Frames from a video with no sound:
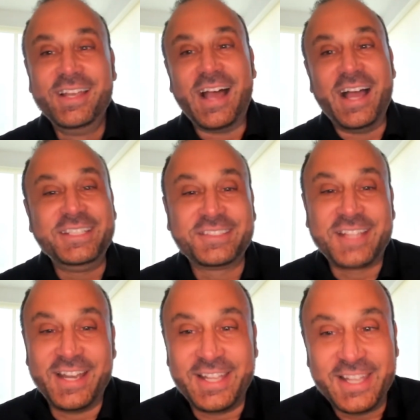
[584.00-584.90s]
I just
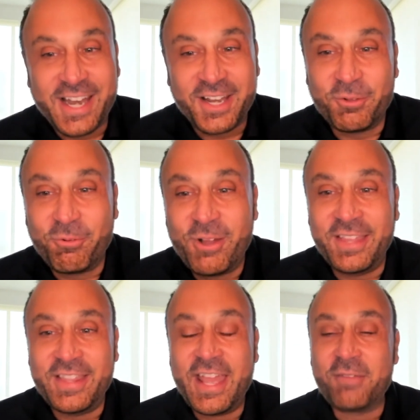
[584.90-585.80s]
got to get out of the
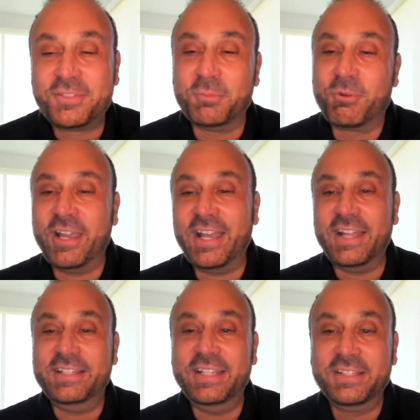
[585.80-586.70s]
way. They have some great
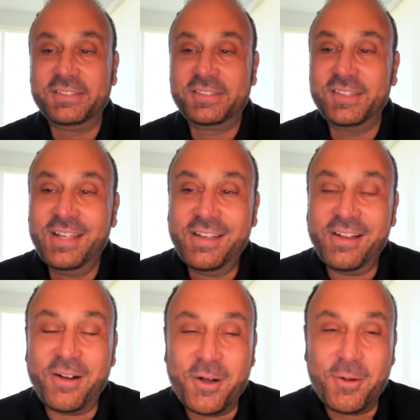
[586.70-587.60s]
ideas.
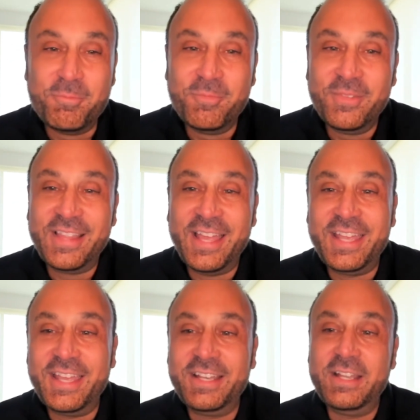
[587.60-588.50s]
They
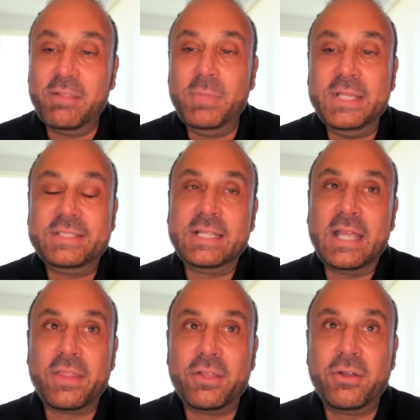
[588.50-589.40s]
get and meet
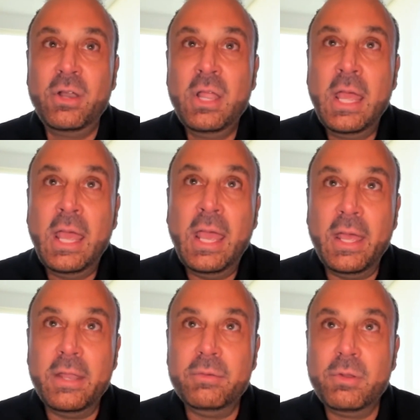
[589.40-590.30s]
together
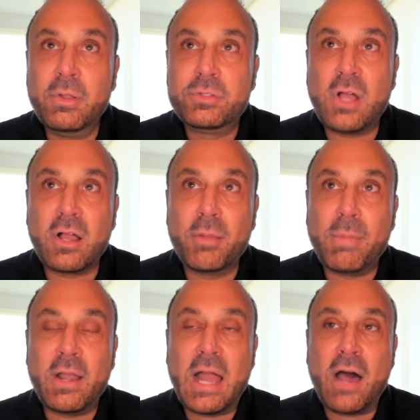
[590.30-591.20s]
and talk
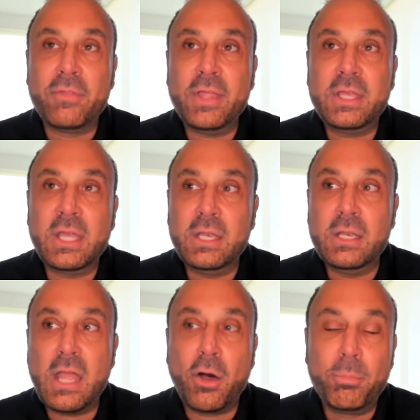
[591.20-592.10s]
about how they
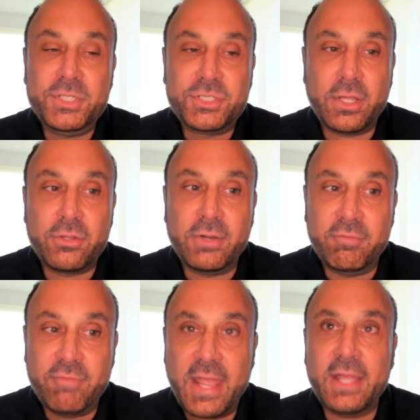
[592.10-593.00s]
can help each other
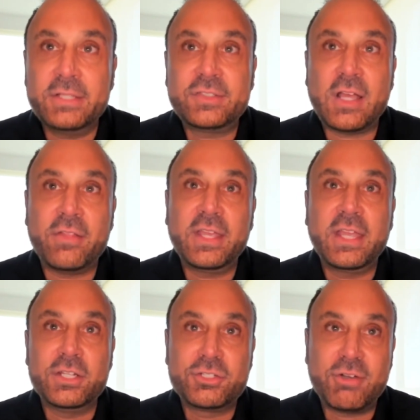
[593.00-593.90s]
advance, how they
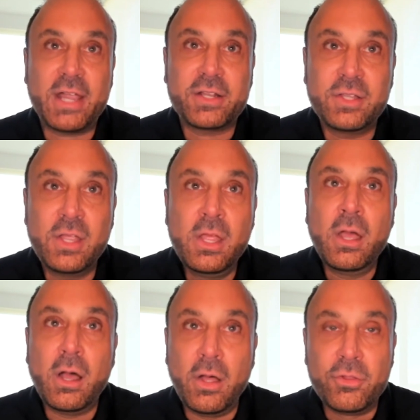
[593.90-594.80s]
can attract
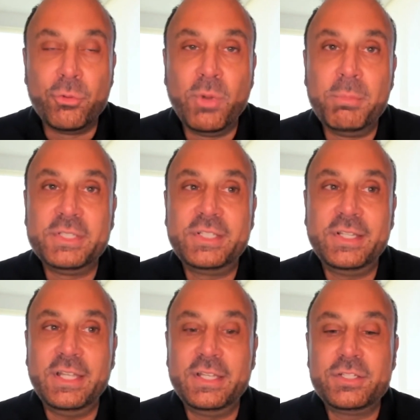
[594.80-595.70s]
other women to
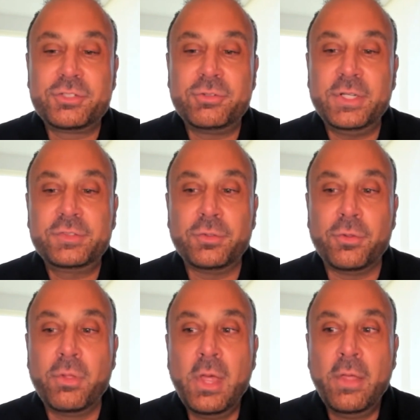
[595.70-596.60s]
the industry.
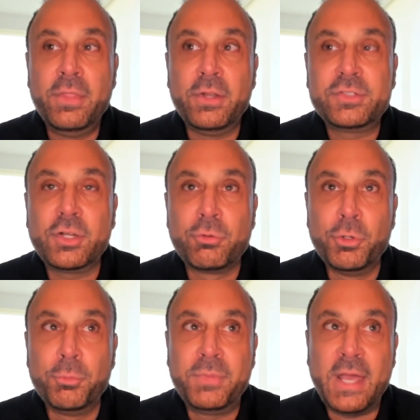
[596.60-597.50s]
So there's a
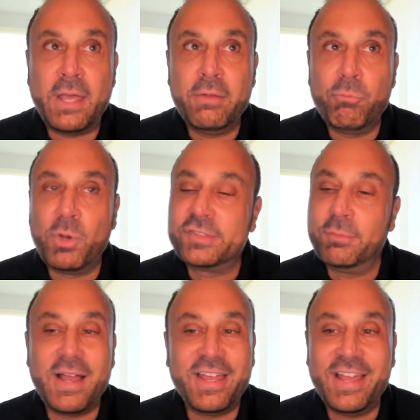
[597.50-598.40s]
group that wasn't
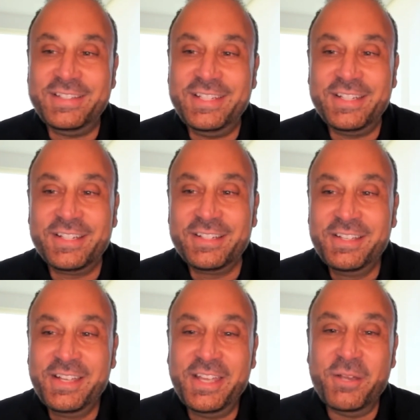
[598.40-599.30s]
my idea.
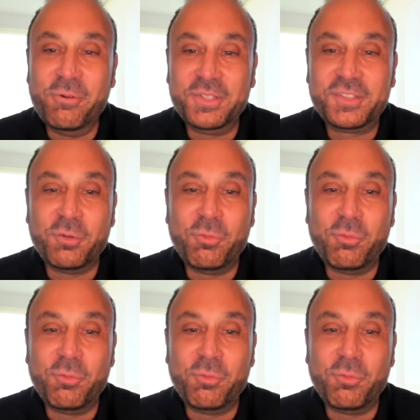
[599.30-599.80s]
It was the